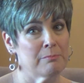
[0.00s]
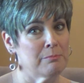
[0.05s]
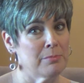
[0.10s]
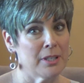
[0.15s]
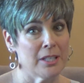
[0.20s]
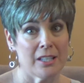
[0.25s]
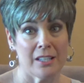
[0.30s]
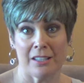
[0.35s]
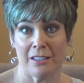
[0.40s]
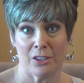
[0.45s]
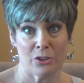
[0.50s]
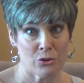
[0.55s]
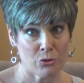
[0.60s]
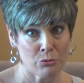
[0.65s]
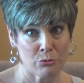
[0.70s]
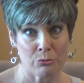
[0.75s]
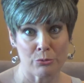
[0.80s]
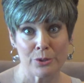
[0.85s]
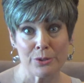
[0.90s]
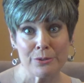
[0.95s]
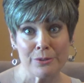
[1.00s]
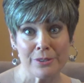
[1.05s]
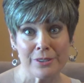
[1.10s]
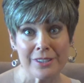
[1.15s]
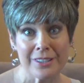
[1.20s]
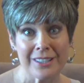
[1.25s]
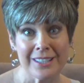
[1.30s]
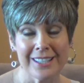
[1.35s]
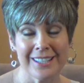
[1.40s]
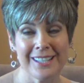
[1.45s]
be the
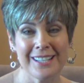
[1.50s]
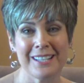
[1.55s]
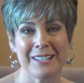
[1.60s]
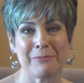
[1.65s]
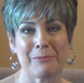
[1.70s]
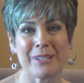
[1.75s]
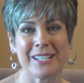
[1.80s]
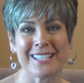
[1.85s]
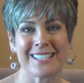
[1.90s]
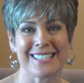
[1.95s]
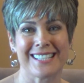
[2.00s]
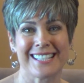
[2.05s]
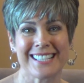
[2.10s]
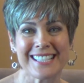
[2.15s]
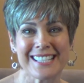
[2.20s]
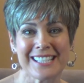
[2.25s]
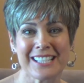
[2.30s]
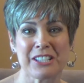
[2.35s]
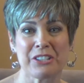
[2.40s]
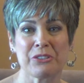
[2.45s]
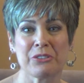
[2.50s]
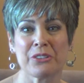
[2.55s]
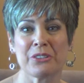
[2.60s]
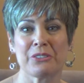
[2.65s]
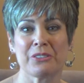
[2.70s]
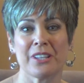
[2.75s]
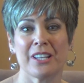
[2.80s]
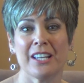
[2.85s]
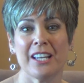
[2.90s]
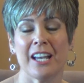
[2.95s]
truth because it is the
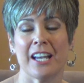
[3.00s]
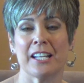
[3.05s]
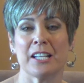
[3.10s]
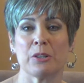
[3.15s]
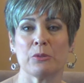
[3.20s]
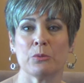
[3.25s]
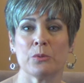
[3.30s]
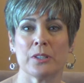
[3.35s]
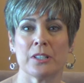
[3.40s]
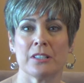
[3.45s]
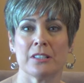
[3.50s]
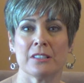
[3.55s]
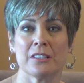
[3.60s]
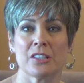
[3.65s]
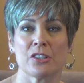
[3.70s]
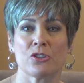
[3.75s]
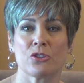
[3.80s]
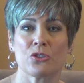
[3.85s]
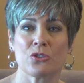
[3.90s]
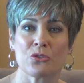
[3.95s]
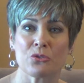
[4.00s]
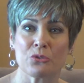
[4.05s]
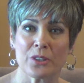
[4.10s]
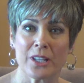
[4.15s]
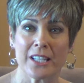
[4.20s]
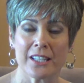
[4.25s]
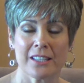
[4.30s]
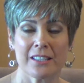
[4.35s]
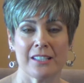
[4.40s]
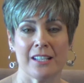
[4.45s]
truth and it will
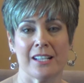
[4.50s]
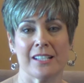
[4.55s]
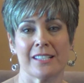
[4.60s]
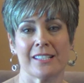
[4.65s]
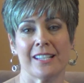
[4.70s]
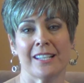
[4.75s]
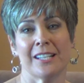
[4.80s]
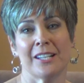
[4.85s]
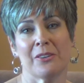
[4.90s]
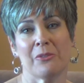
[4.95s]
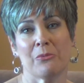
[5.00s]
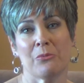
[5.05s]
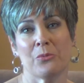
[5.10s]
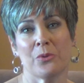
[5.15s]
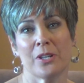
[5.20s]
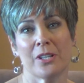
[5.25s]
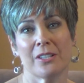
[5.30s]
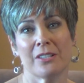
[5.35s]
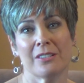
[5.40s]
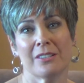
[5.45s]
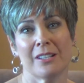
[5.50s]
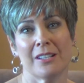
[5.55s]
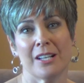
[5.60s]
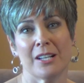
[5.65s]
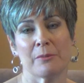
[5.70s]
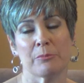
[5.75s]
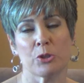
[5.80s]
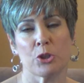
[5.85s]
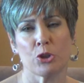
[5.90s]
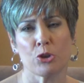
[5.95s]
strengthen us and it will
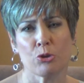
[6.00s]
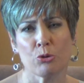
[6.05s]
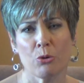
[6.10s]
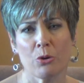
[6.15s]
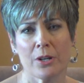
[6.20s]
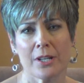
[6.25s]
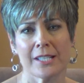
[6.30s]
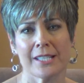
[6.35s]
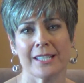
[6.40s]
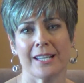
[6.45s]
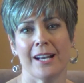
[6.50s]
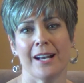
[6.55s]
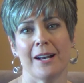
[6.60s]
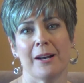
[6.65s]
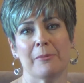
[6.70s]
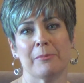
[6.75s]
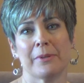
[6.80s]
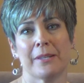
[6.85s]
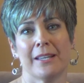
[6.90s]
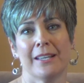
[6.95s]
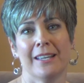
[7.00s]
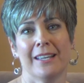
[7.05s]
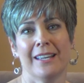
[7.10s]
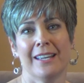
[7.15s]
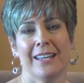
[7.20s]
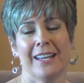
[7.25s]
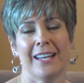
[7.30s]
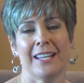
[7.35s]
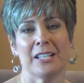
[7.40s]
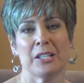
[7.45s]
um, shore us up
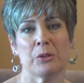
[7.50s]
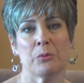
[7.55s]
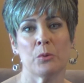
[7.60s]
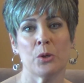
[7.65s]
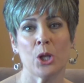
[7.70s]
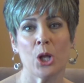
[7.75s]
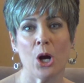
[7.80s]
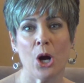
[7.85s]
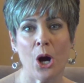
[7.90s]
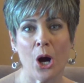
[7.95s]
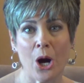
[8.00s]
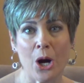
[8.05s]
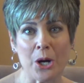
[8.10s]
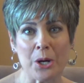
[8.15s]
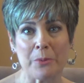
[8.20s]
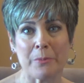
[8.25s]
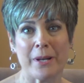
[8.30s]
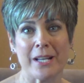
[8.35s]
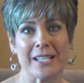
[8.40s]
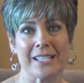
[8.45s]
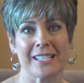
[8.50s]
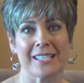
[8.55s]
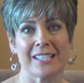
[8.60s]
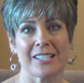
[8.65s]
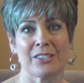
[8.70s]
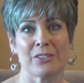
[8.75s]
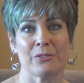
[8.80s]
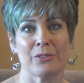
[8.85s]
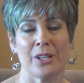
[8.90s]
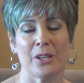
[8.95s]
and it will arm us
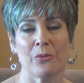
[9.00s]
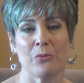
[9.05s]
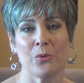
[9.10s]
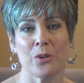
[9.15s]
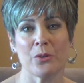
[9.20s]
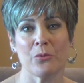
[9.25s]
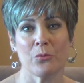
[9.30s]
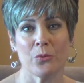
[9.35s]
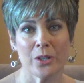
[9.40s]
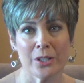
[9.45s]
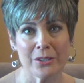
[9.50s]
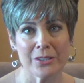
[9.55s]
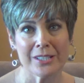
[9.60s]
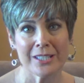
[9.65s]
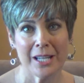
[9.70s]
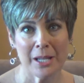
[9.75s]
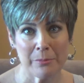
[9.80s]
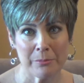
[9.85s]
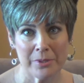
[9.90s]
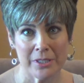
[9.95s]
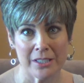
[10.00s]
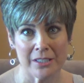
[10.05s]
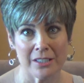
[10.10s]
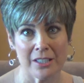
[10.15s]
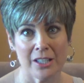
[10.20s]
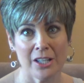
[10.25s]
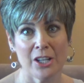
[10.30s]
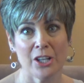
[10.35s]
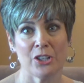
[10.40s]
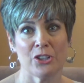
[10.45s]
so that when we're tempted,
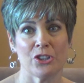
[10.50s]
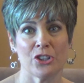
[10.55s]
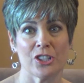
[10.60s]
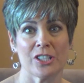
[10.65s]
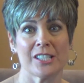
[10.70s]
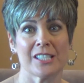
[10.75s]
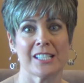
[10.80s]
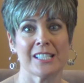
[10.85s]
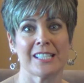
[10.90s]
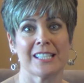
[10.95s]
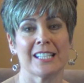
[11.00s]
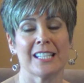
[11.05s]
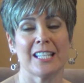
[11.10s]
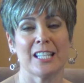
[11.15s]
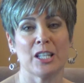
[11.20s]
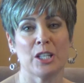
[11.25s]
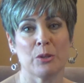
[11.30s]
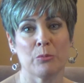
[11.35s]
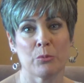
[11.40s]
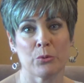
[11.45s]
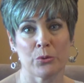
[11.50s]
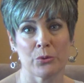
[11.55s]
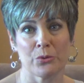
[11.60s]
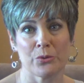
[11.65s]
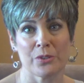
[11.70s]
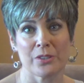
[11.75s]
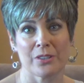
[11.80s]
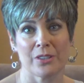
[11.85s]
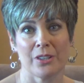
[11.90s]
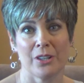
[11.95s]
just as the
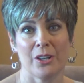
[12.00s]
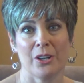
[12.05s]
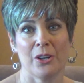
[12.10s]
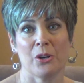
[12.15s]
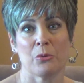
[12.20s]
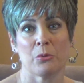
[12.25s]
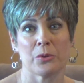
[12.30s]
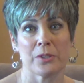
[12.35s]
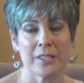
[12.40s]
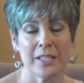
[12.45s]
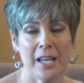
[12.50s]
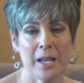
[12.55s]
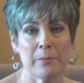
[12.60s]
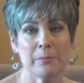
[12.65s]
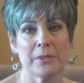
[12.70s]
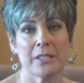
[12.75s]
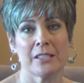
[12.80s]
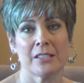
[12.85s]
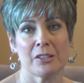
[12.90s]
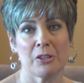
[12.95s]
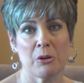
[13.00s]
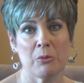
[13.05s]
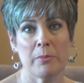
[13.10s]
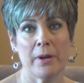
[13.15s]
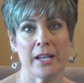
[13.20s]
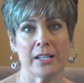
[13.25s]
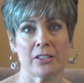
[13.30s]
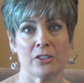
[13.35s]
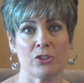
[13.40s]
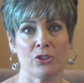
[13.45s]
Hebrews were tempted to go
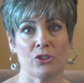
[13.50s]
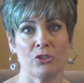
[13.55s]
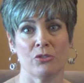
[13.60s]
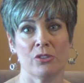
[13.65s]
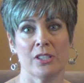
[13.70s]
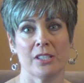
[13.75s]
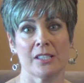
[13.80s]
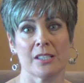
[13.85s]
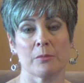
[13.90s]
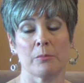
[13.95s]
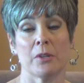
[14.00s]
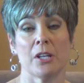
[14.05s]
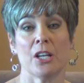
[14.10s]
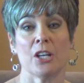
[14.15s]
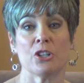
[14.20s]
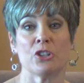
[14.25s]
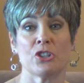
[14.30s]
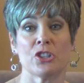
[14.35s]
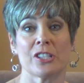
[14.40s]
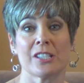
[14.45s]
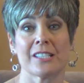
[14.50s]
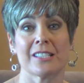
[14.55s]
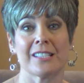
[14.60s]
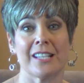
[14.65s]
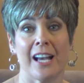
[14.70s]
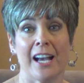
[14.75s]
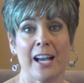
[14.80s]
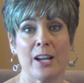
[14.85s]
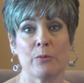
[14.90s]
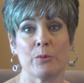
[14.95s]
back to Judaism, just as
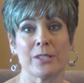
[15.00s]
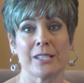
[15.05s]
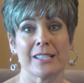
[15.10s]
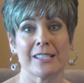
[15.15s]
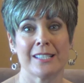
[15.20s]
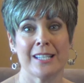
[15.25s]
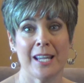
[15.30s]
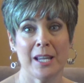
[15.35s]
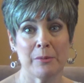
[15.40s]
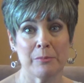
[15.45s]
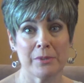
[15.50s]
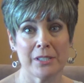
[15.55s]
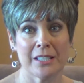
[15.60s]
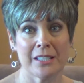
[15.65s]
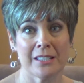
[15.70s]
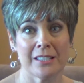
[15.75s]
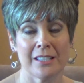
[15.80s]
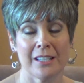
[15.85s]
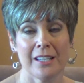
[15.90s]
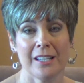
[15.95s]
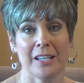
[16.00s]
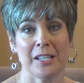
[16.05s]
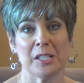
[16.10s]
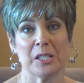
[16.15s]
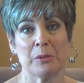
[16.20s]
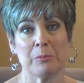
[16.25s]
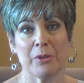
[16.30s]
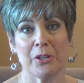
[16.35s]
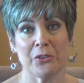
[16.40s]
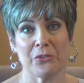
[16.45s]
I was tempted
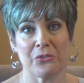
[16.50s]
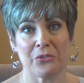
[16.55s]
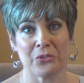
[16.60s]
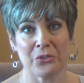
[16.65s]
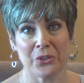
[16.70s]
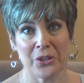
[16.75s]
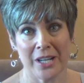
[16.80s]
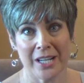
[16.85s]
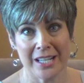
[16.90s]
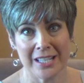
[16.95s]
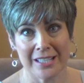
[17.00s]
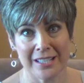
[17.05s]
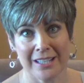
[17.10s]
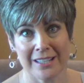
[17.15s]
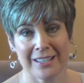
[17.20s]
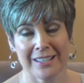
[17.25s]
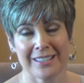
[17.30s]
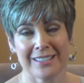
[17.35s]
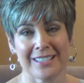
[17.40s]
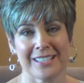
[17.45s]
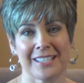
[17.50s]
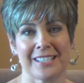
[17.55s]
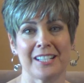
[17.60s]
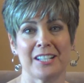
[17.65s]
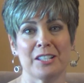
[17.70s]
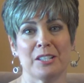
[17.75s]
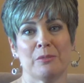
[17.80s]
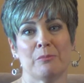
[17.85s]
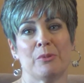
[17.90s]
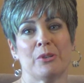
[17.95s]
to be afraid to
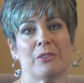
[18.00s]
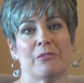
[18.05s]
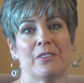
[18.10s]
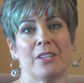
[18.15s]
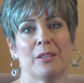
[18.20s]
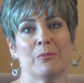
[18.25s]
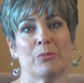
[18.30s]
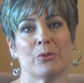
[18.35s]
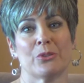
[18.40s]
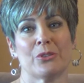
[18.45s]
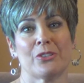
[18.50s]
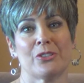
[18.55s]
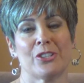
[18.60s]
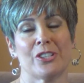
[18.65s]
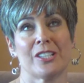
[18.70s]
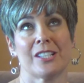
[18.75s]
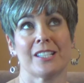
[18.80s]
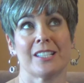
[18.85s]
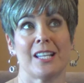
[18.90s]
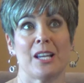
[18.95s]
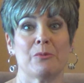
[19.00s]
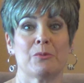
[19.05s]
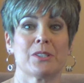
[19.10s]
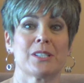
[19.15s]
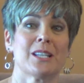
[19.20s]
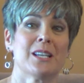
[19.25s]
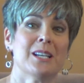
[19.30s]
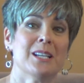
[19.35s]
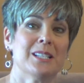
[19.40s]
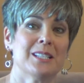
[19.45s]
study the book of Hebrews, just as I
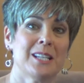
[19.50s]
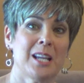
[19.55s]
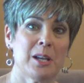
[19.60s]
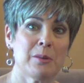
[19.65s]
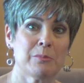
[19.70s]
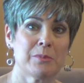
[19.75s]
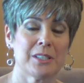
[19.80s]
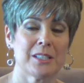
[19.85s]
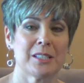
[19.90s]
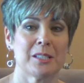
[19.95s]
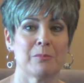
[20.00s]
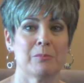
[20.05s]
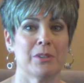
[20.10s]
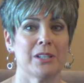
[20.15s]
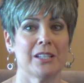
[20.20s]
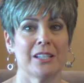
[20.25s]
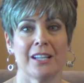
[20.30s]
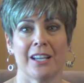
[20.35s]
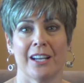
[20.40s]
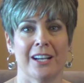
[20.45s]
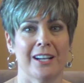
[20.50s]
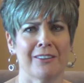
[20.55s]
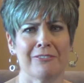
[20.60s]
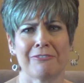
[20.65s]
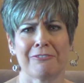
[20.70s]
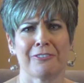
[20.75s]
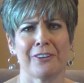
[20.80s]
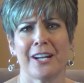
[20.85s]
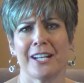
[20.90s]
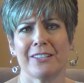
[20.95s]
was tempted to be
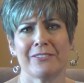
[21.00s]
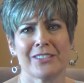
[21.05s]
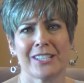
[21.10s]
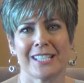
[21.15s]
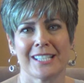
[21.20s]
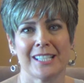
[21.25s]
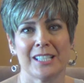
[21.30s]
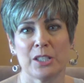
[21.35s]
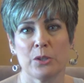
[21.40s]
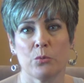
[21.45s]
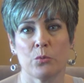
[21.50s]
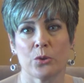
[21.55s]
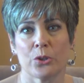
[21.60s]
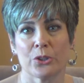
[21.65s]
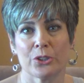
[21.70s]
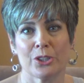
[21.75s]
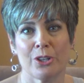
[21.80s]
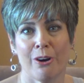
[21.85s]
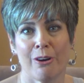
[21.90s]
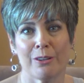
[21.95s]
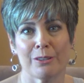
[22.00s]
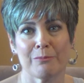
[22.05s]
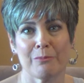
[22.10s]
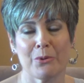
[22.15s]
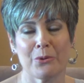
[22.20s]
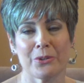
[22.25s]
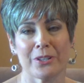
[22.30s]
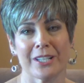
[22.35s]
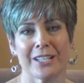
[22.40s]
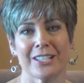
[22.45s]
afraid of a silly word called
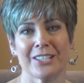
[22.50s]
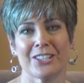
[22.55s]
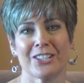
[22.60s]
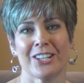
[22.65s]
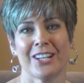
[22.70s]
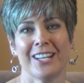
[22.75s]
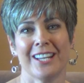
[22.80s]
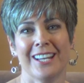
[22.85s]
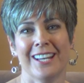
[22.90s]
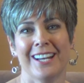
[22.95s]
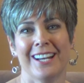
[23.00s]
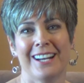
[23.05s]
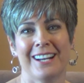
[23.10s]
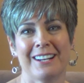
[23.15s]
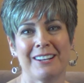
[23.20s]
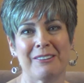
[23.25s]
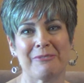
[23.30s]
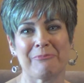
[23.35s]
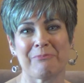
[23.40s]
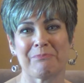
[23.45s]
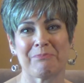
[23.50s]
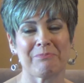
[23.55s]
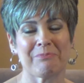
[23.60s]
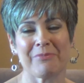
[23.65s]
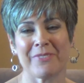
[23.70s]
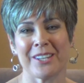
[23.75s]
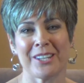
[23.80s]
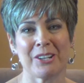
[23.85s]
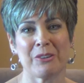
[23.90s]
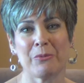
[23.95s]
mortgage. Um,
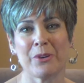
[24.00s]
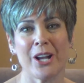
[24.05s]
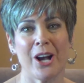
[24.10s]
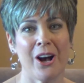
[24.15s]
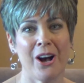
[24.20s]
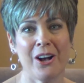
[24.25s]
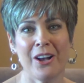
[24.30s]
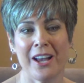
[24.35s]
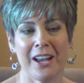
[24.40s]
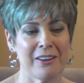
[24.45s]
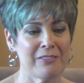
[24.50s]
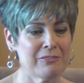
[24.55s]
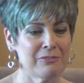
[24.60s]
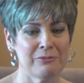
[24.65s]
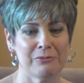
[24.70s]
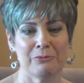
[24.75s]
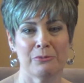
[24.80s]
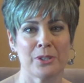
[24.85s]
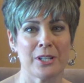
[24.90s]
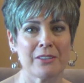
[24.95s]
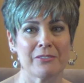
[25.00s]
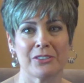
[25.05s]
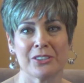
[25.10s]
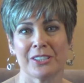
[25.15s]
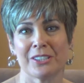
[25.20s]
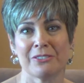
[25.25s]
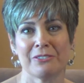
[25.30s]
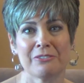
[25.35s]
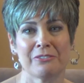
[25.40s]
you know, we all have whatever little